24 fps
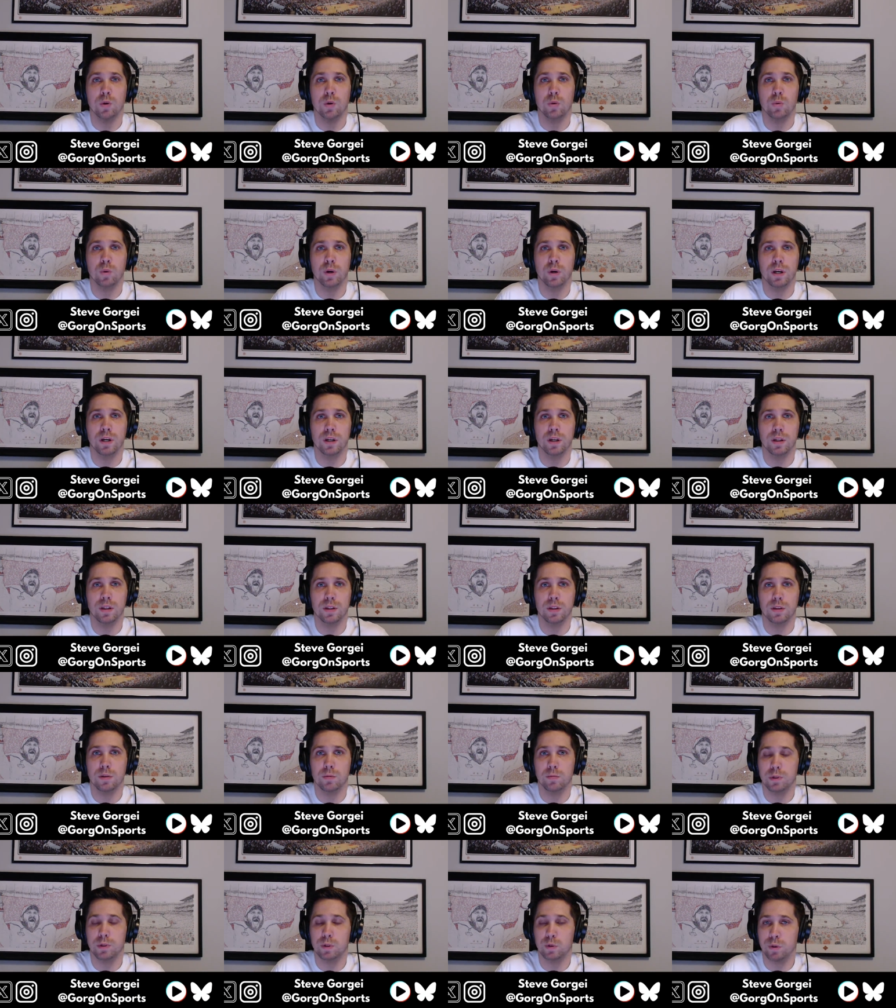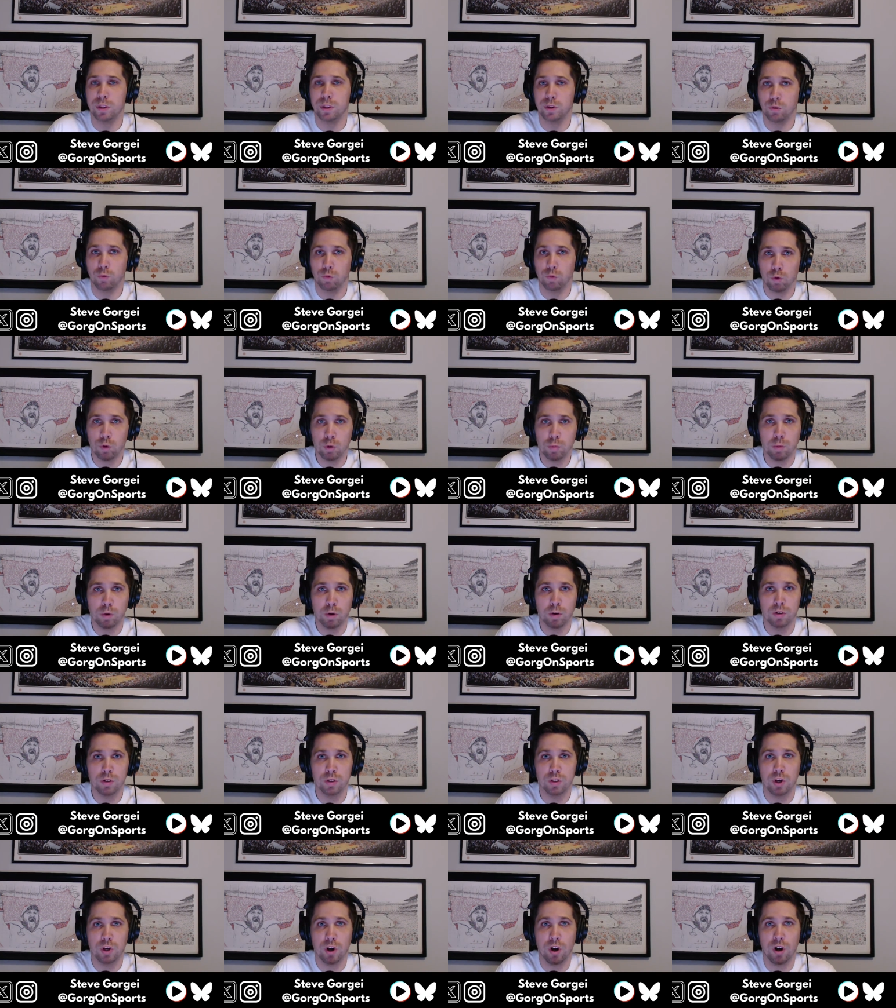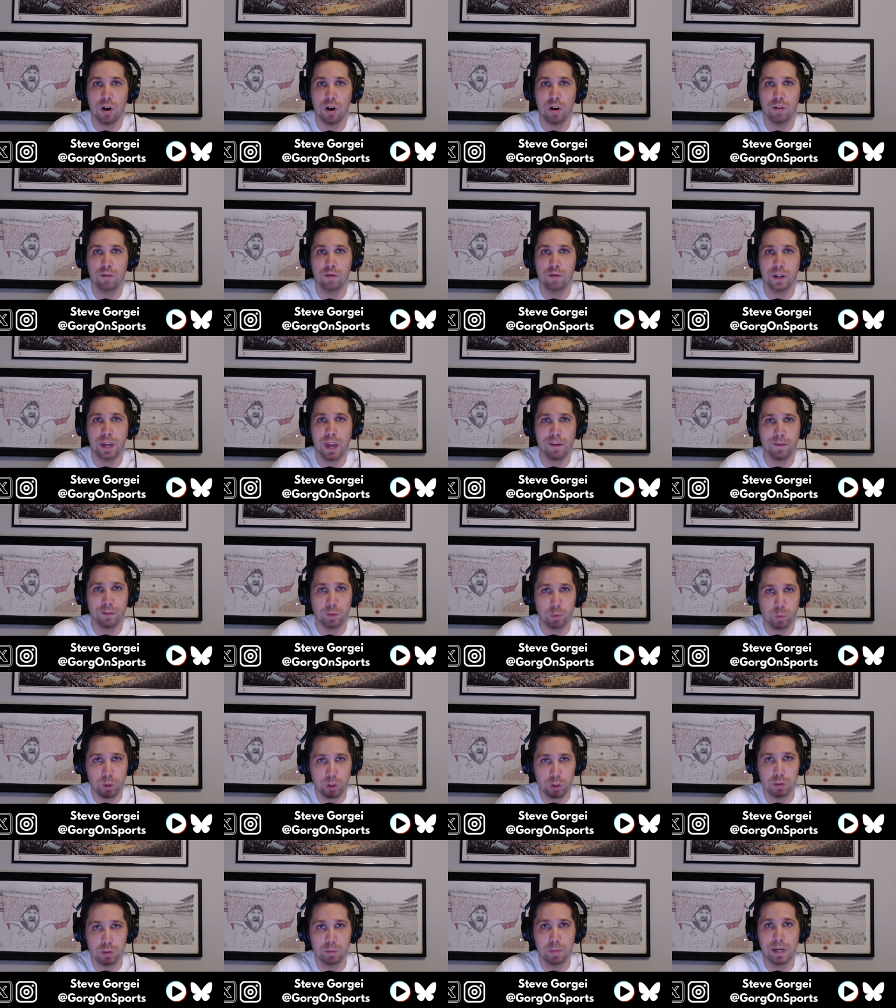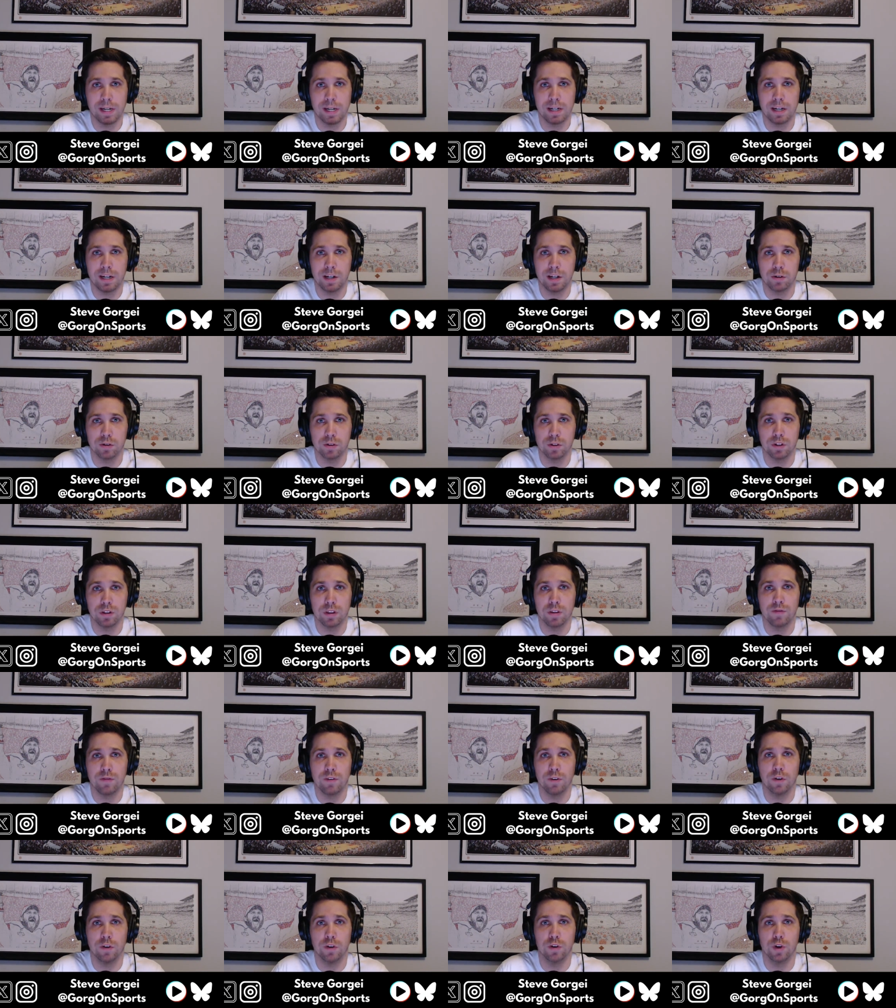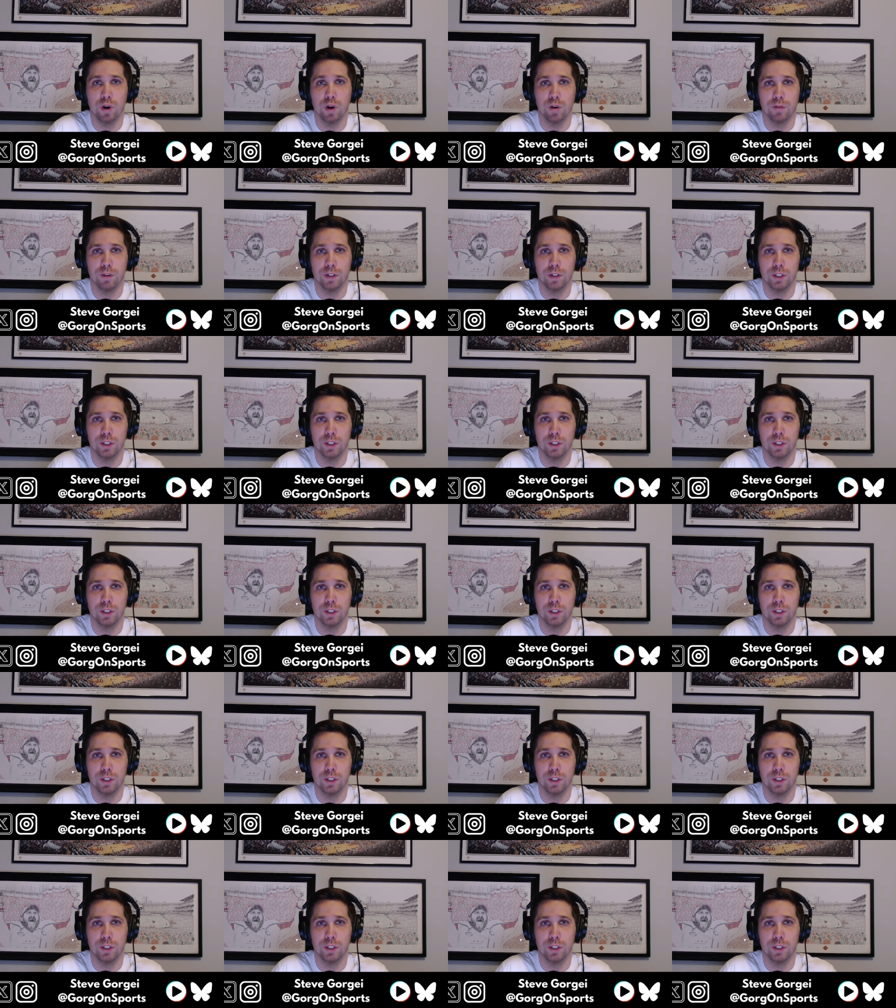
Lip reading: with between the rumors of Kevin Willard being interested in the Villanova